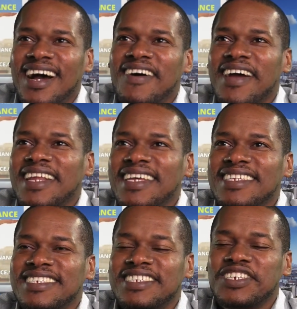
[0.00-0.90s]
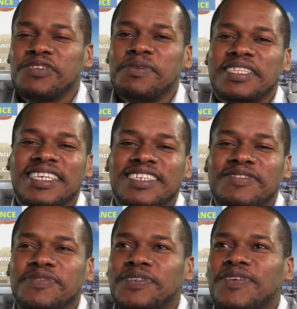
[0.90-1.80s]
All right, ladies and gentlemen, thank
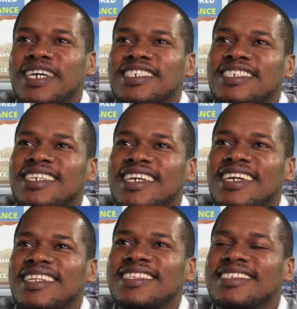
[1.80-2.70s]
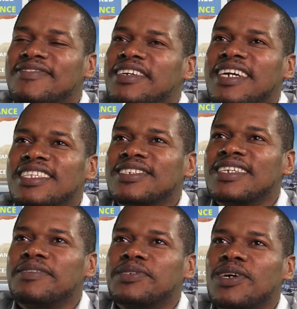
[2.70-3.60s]
you for watching again.
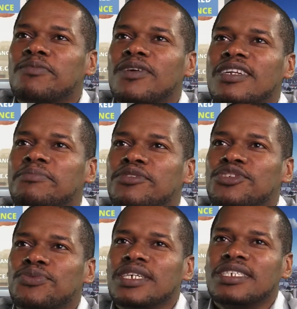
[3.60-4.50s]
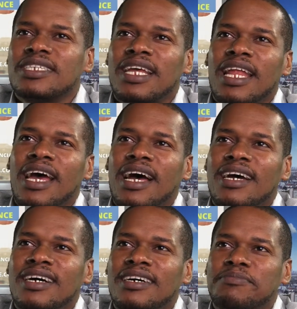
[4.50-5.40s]
Today we're talking about the most question
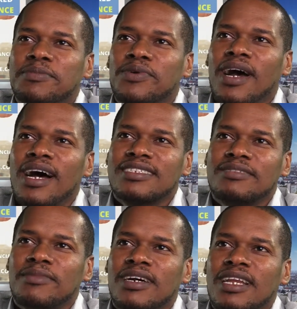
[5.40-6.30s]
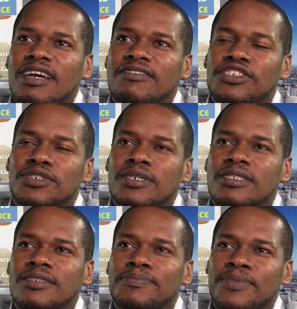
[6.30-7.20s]
that people ask about life
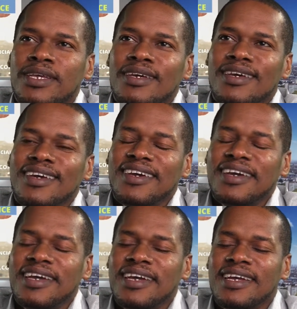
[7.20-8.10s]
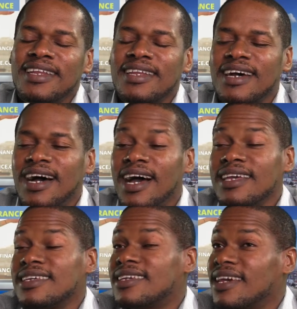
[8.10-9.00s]
insurance. And
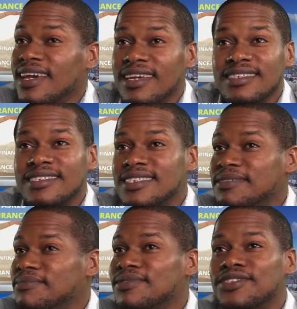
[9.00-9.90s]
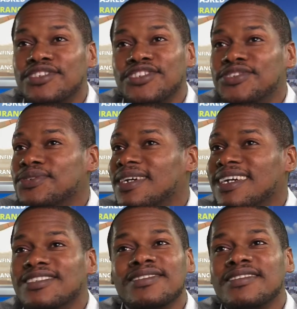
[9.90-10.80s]
I can't seem to
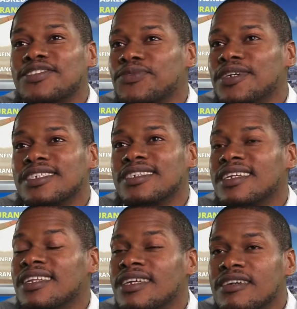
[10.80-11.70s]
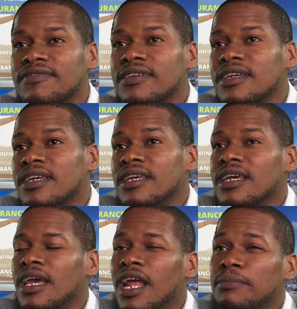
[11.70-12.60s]
answer this question enough.
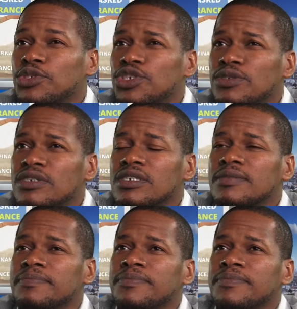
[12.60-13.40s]
And I'm sure